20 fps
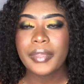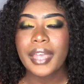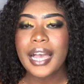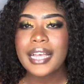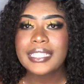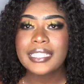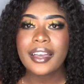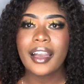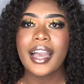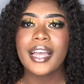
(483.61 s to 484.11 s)

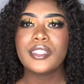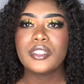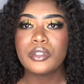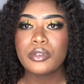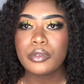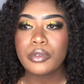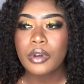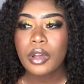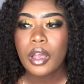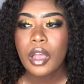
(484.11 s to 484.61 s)
Ask God
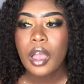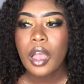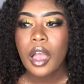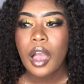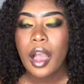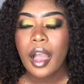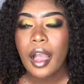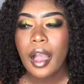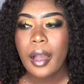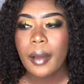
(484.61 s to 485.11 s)
to
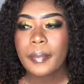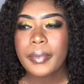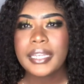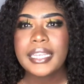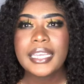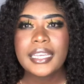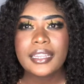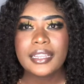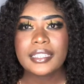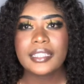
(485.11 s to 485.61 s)

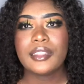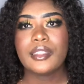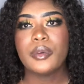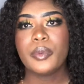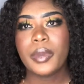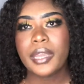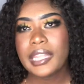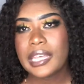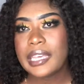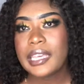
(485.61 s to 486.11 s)
lead us in the
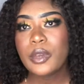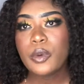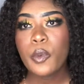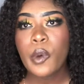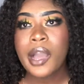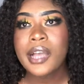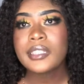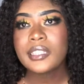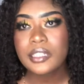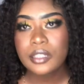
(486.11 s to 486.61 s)
way that he
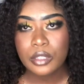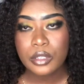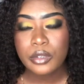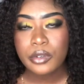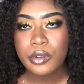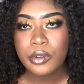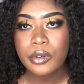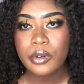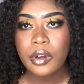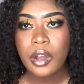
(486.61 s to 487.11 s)
wants us to
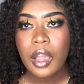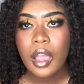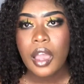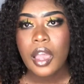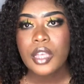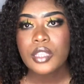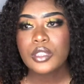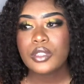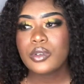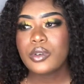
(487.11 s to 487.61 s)
go,
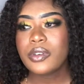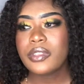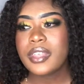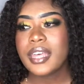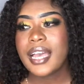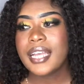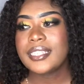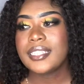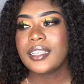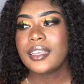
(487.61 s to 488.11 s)
so
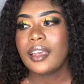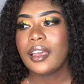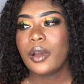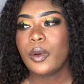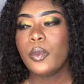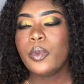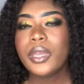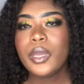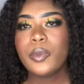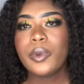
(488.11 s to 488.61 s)
that
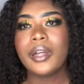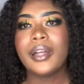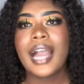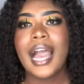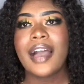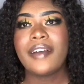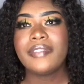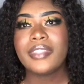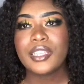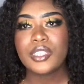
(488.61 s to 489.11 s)
we will
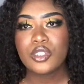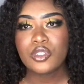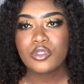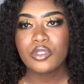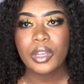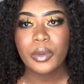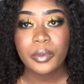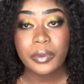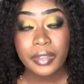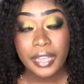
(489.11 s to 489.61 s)
have the
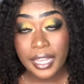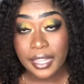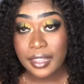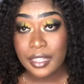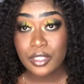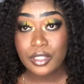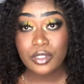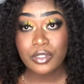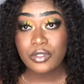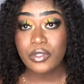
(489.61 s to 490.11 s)
strength, we will get the
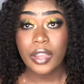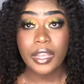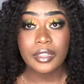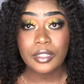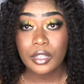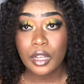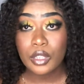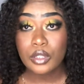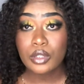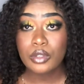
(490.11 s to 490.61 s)

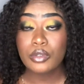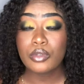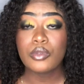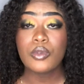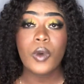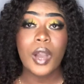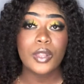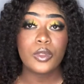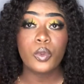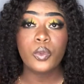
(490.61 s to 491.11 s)
strength to do
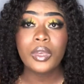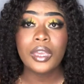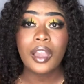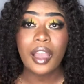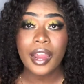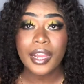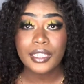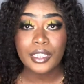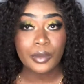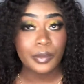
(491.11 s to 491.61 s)
what we
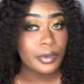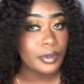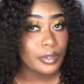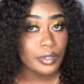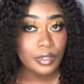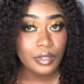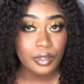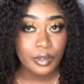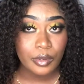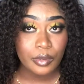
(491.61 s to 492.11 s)
are
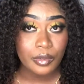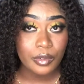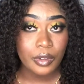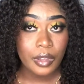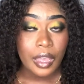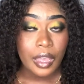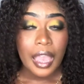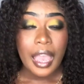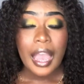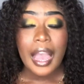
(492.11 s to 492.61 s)
supposed to do.
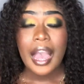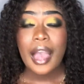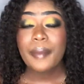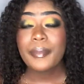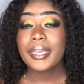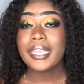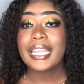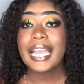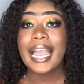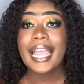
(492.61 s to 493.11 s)
I
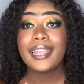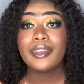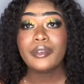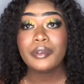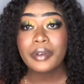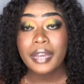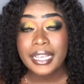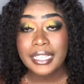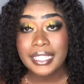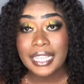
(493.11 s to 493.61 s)
mean, I
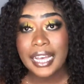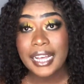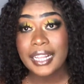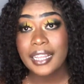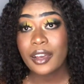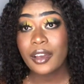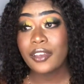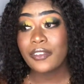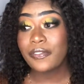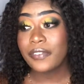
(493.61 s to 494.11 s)
know
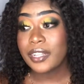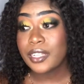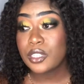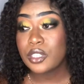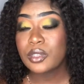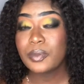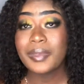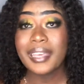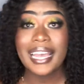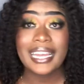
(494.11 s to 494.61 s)
exactly how it feels
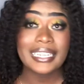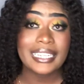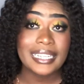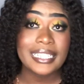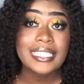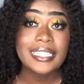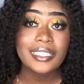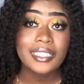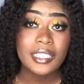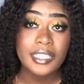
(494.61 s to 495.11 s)
to be
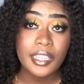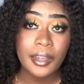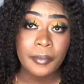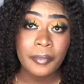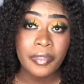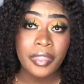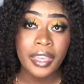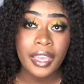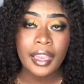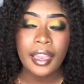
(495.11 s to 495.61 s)
addicted to
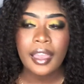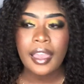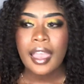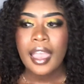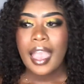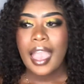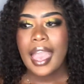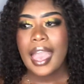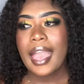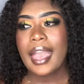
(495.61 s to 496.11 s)
something,
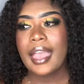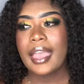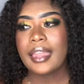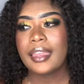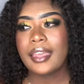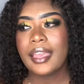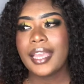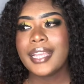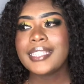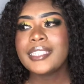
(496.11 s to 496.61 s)

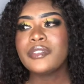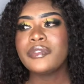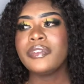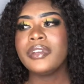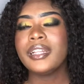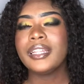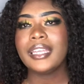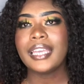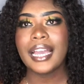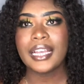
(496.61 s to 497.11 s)
and it's
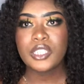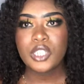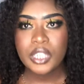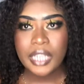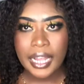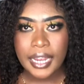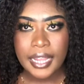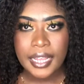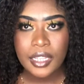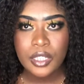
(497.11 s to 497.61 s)
really a
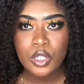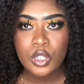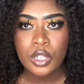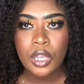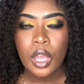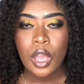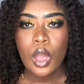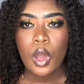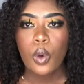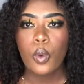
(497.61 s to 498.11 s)
challenge
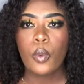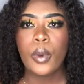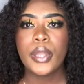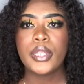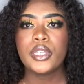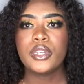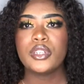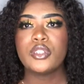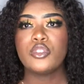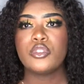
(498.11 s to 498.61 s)

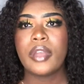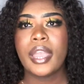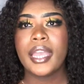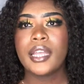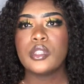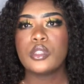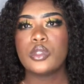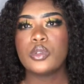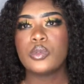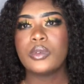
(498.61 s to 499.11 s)
when you're
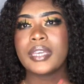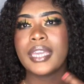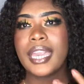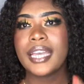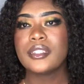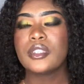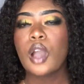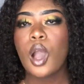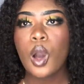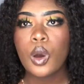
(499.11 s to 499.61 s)
trying to
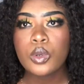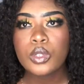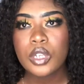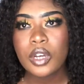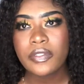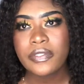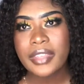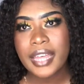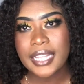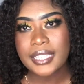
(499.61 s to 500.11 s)
get out
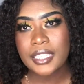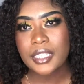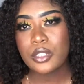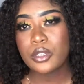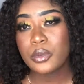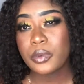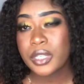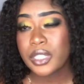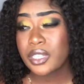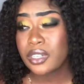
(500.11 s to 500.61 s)
of that
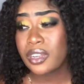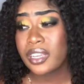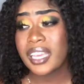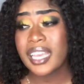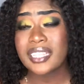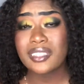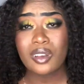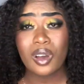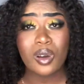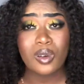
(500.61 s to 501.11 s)
situation or
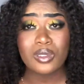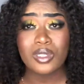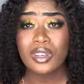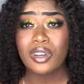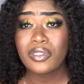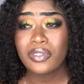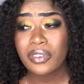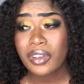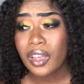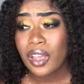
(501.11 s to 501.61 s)
get out
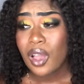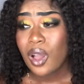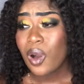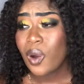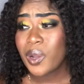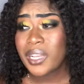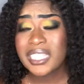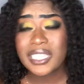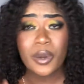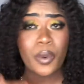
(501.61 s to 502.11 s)
of
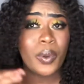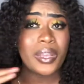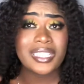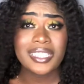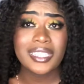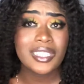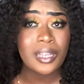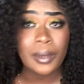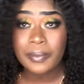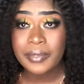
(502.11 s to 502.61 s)
or quit
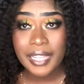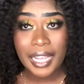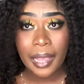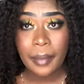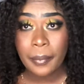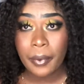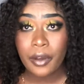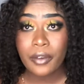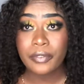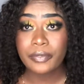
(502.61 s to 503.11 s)
some
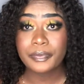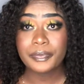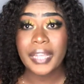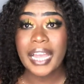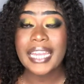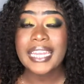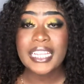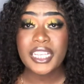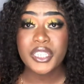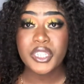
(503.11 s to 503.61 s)
type of
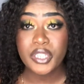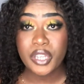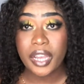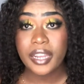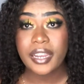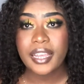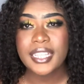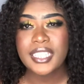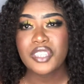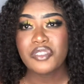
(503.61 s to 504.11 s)

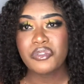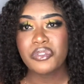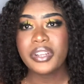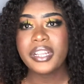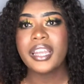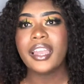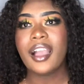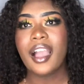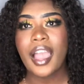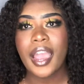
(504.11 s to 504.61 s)
addiction. It's
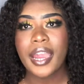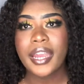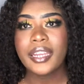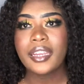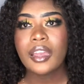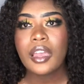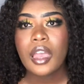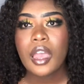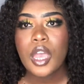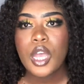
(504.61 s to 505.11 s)
really
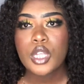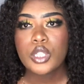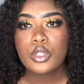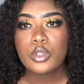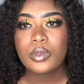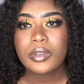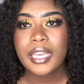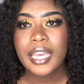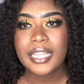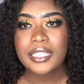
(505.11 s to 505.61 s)
hard
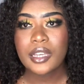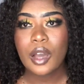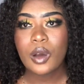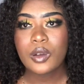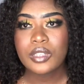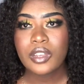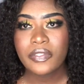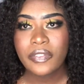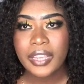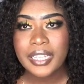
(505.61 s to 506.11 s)
to get
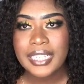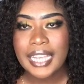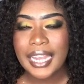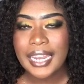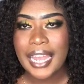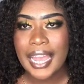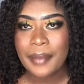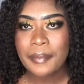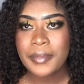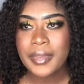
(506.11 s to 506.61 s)
out of it, and
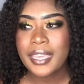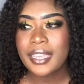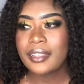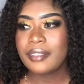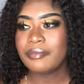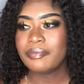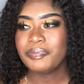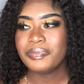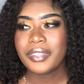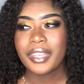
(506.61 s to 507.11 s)
I
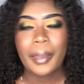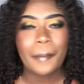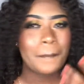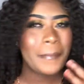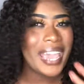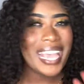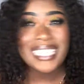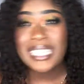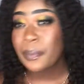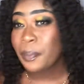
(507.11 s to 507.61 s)
mean,
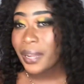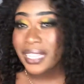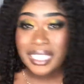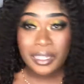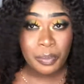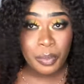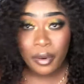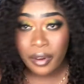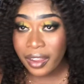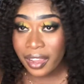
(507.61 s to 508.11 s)
petty
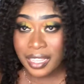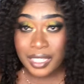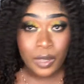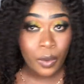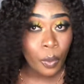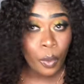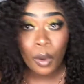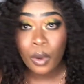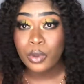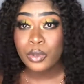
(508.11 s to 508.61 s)
prayers
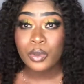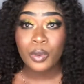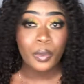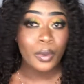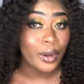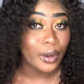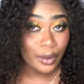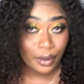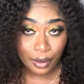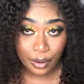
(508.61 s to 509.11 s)
won't
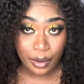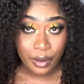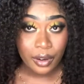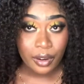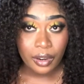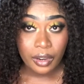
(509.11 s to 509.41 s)
work.